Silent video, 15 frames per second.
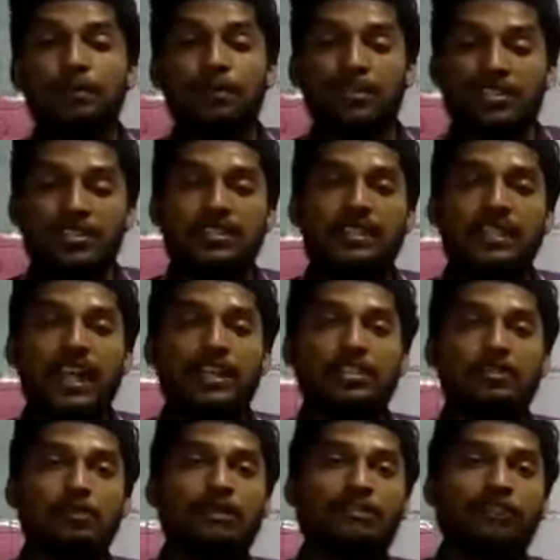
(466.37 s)
procedure has to
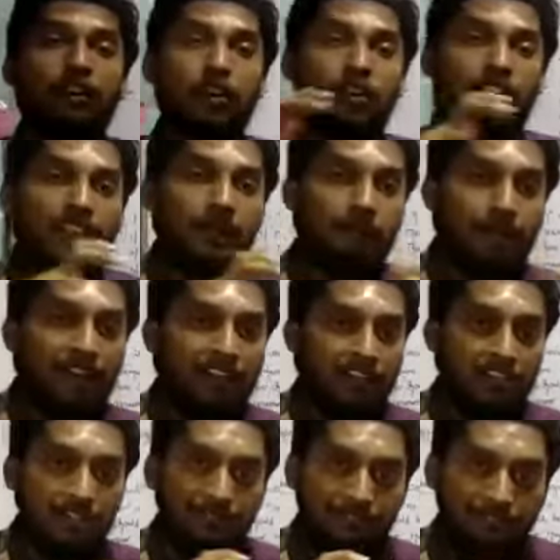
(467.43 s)
be followed in the
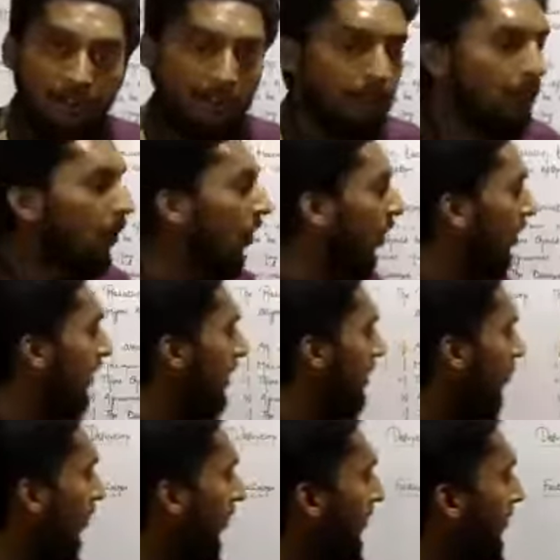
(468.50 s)
partnership form? All these
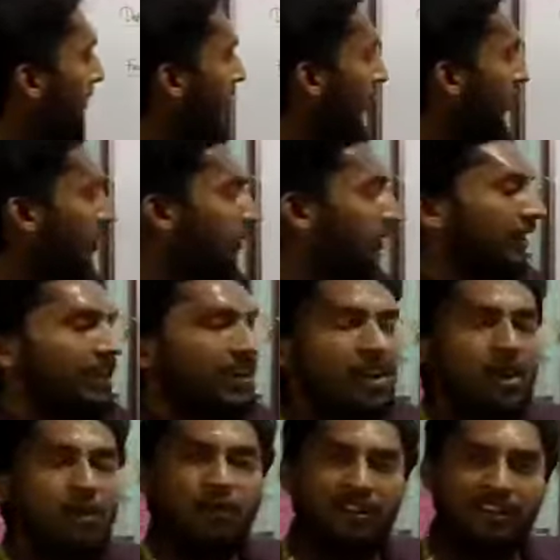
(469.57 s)
rules will be included.
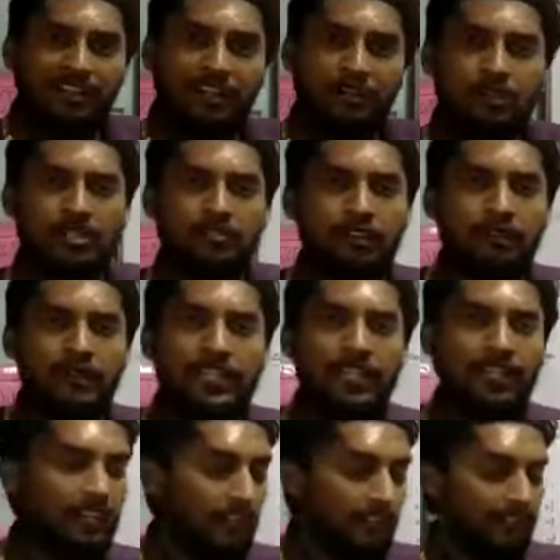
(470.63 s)
What are the rules will be
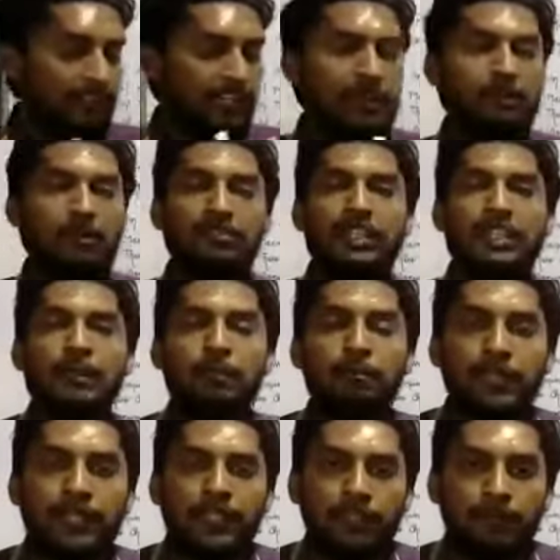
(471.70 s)
there? Name of the
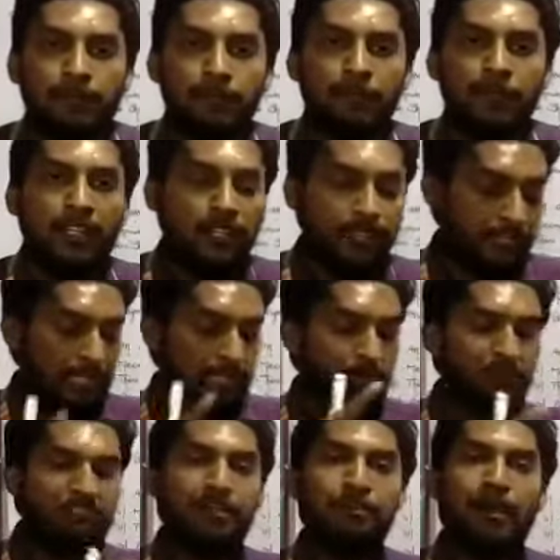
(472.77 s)
company, name
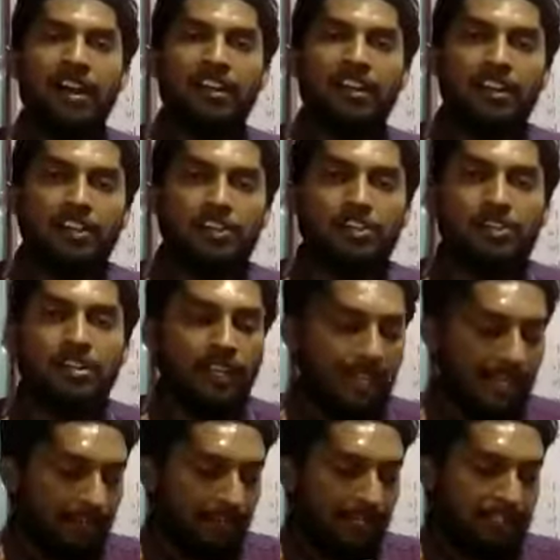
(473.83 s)
of the partners,
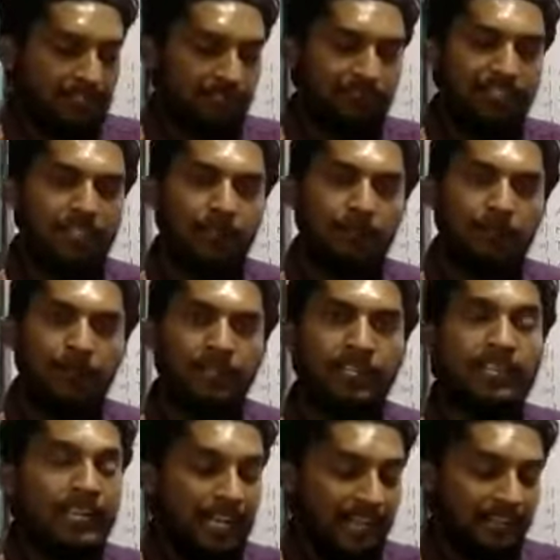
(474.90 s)
address of the company,
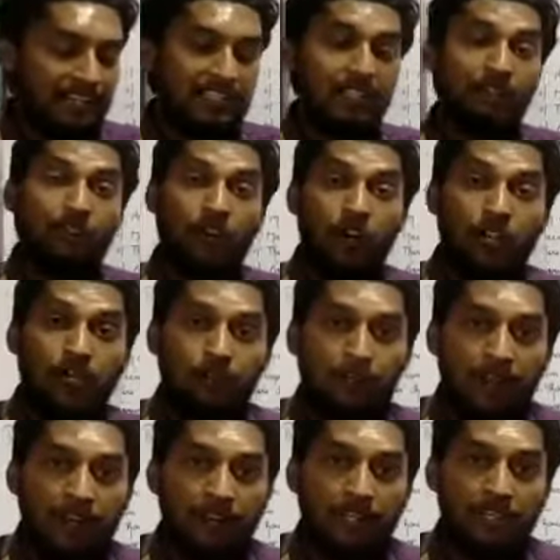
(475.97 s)
address of all the
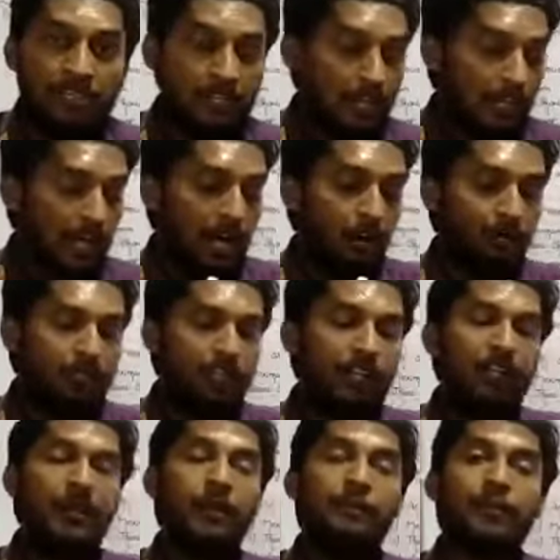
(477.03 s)
partners, how
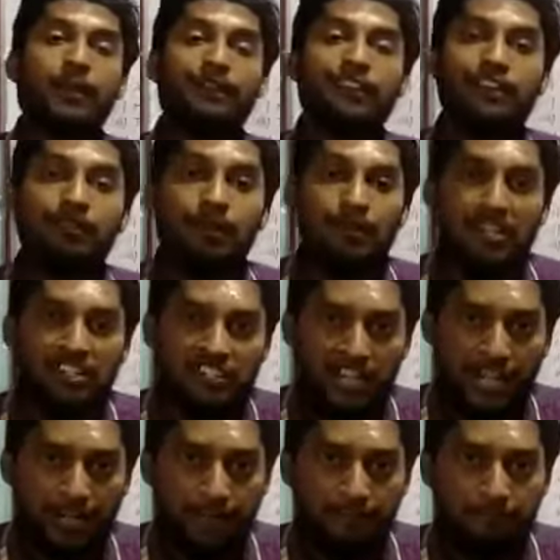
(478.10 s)
the profit will be
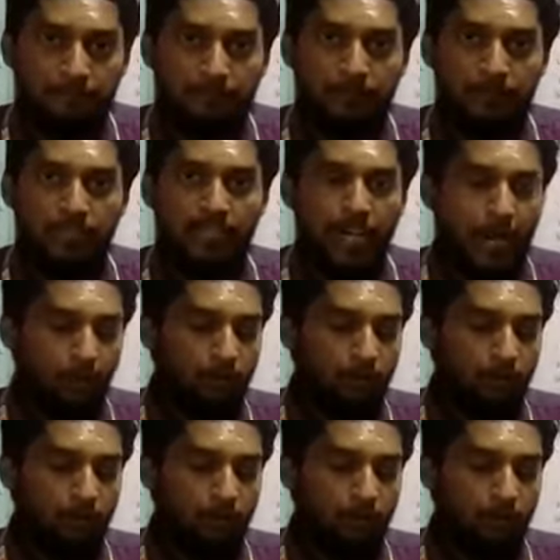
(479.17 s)
shared, how